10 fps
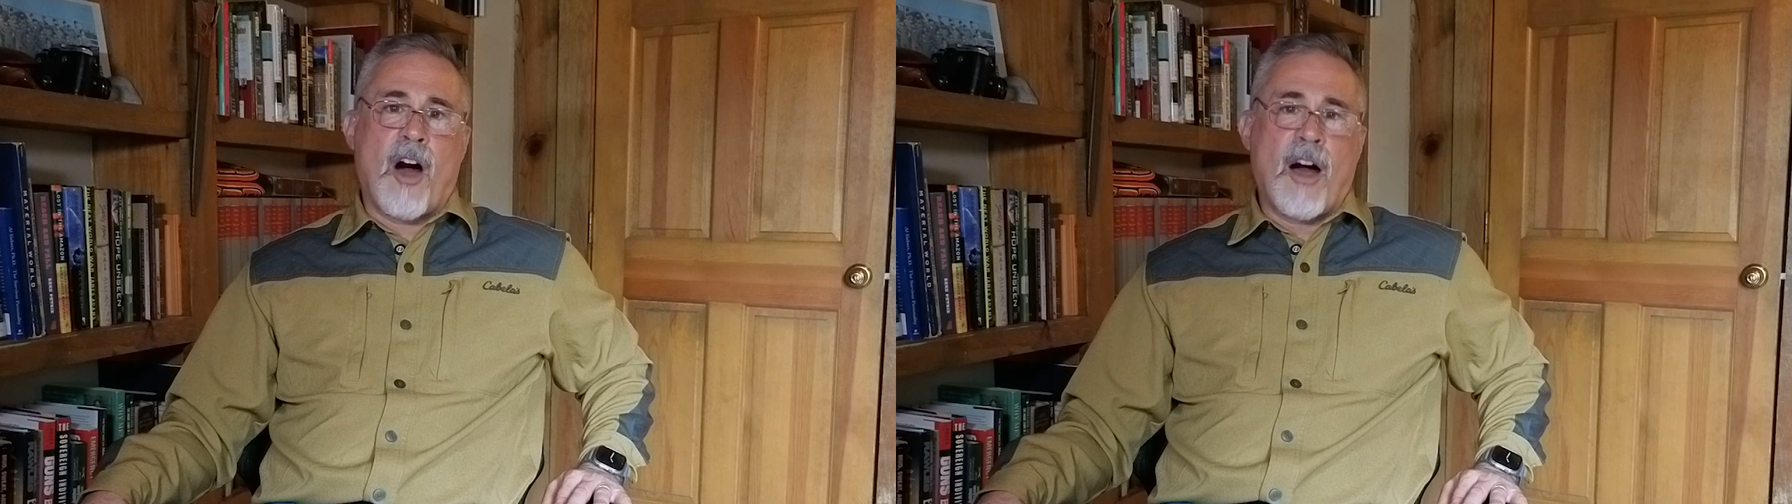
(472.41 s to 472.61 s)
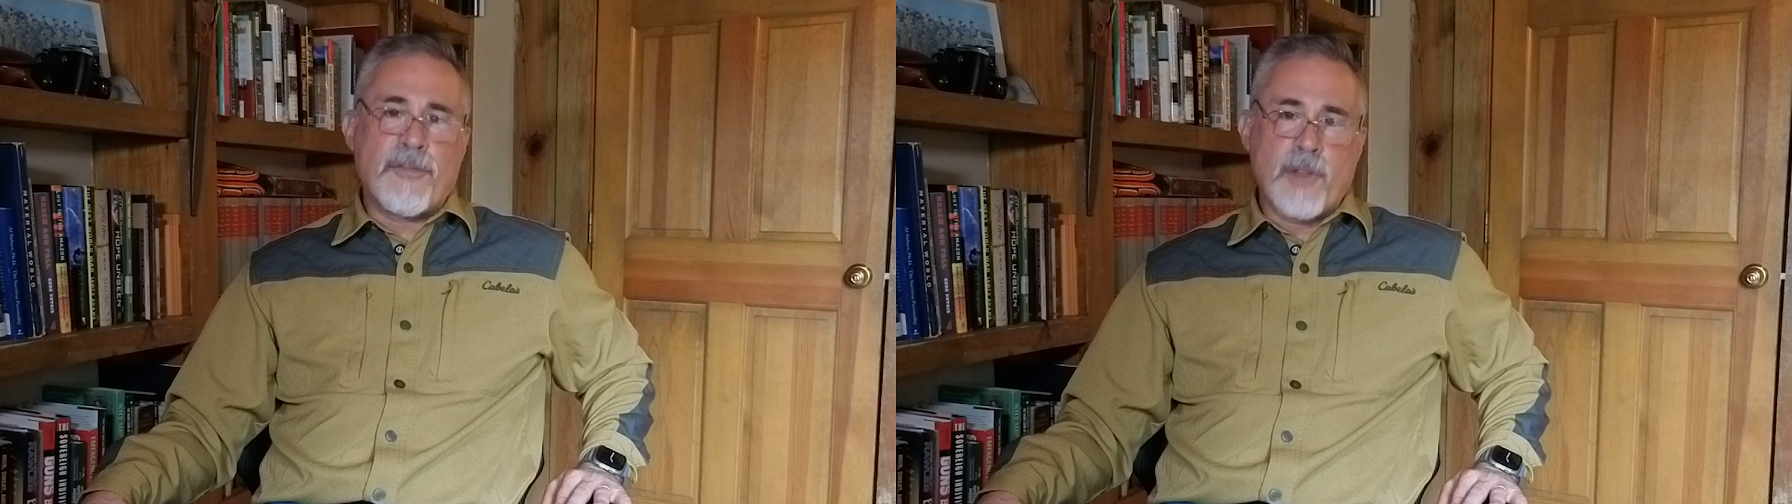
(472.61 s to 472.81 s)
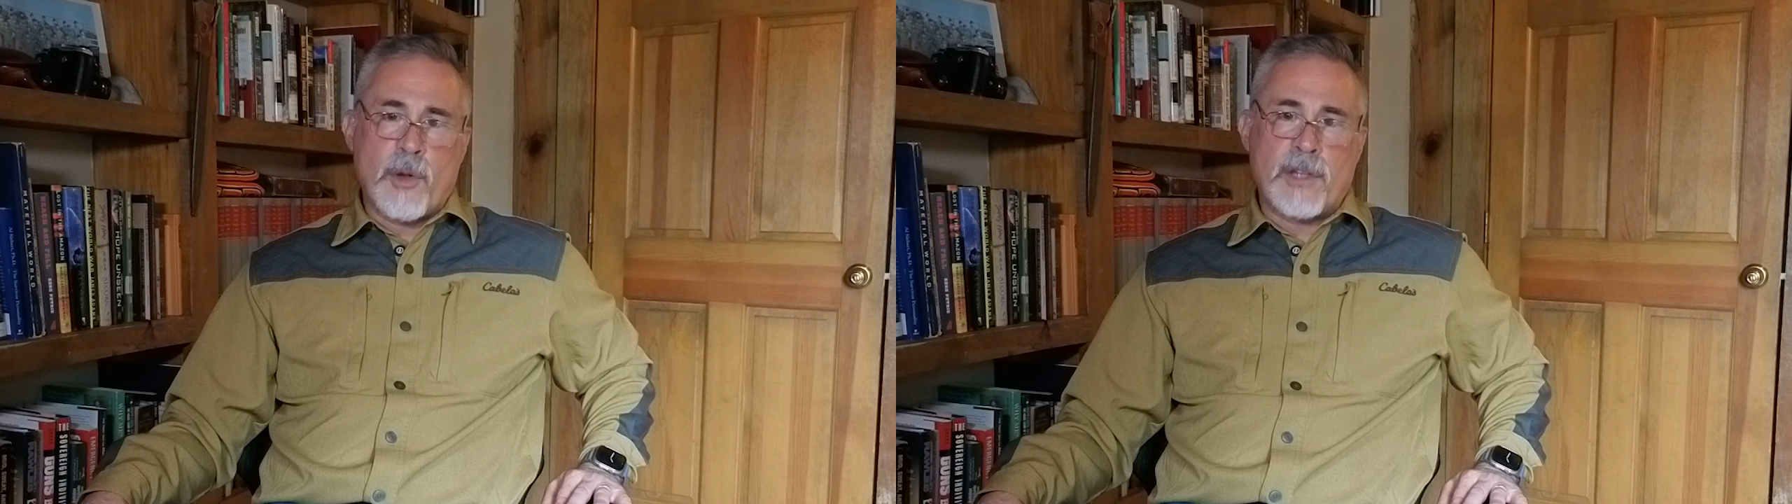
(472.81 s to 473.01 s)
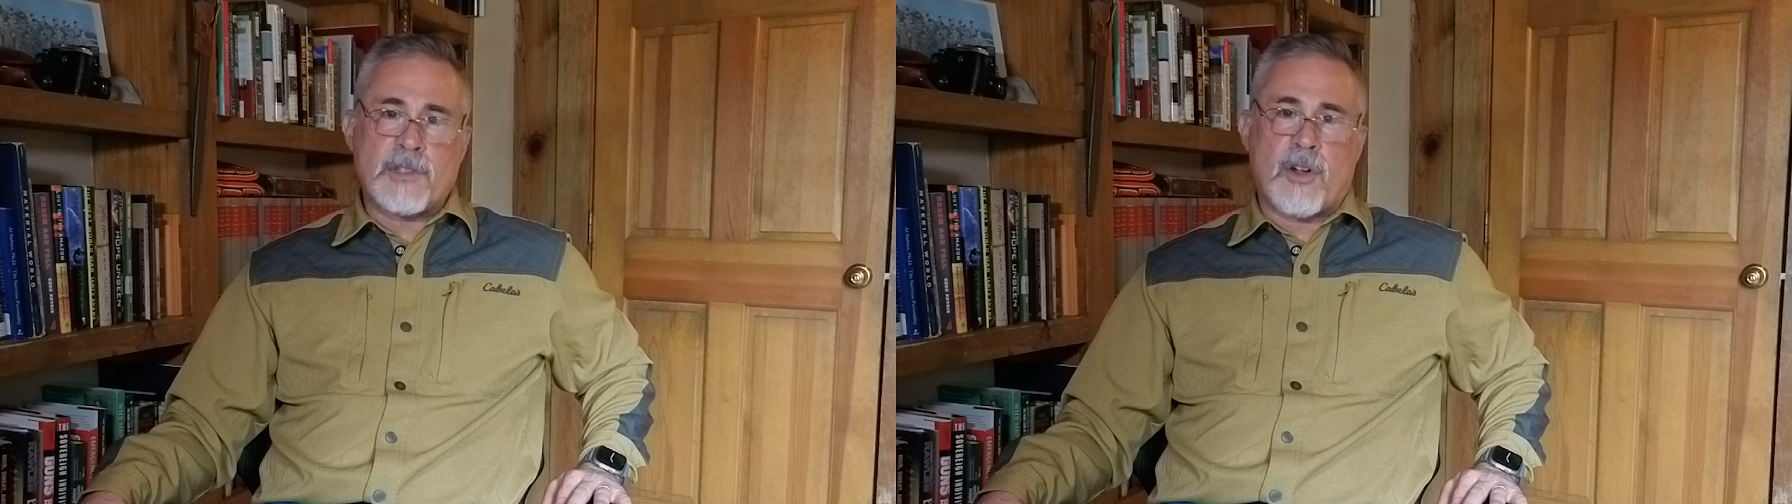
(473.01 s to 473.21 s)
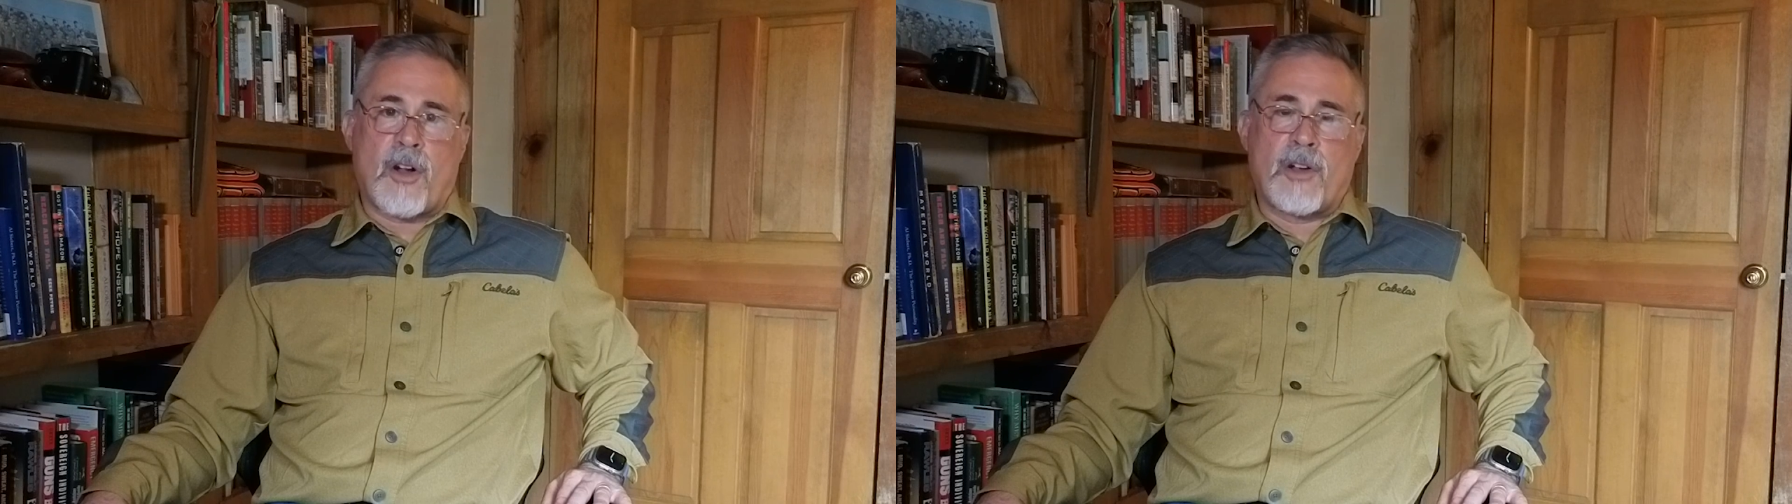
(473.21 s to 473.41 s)
offload its
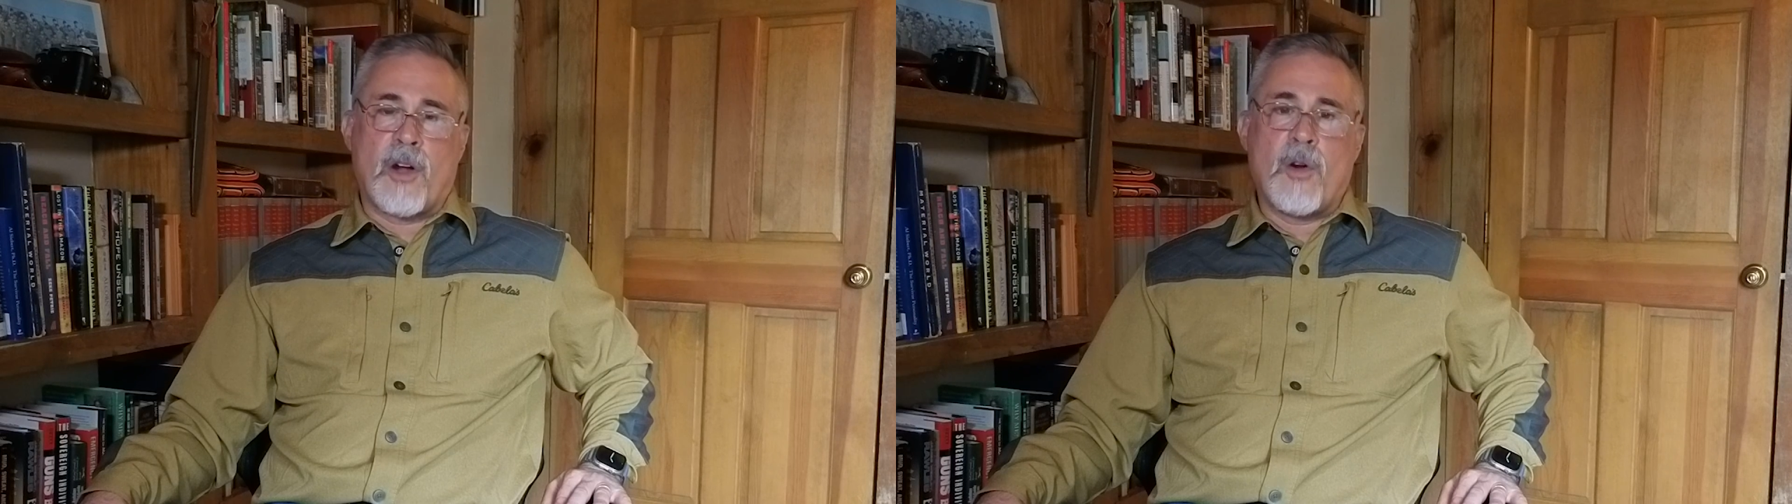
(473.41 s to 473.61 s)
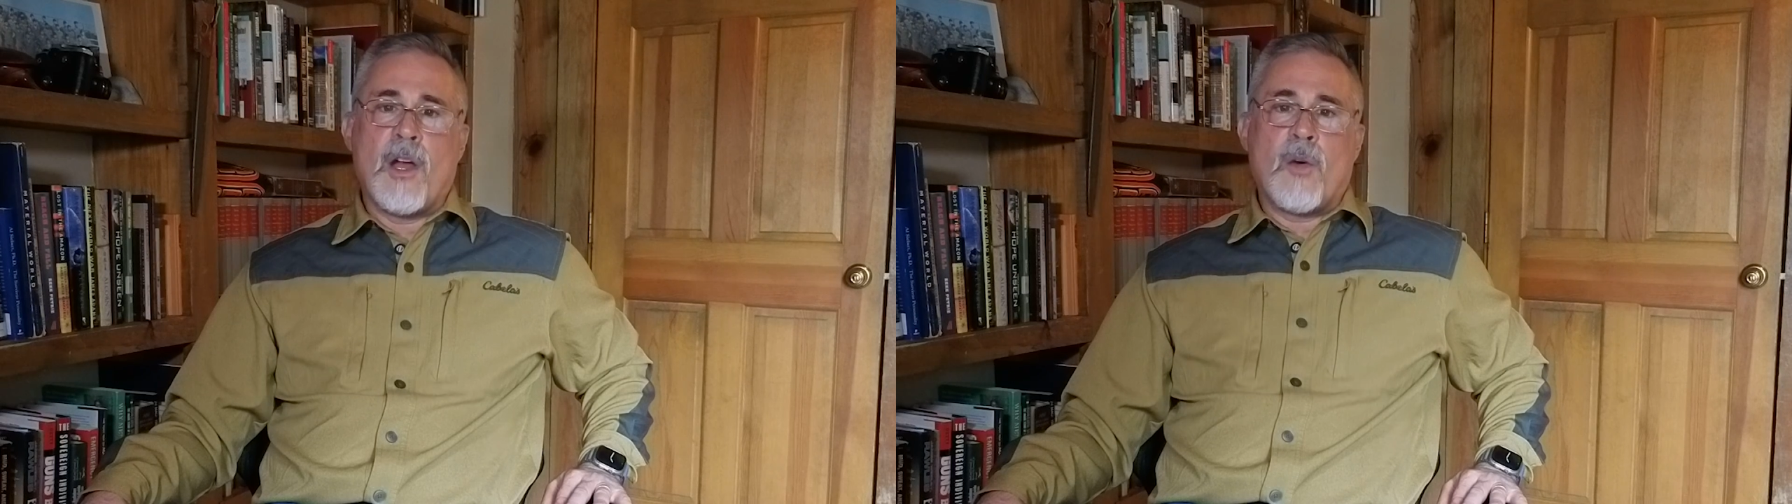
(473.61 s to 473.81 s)
cargo